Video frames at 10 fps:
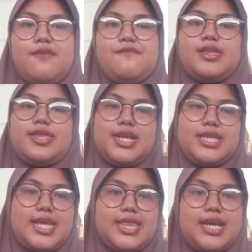
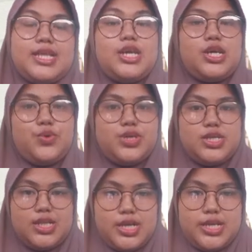facilitating language
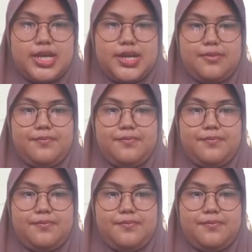learning,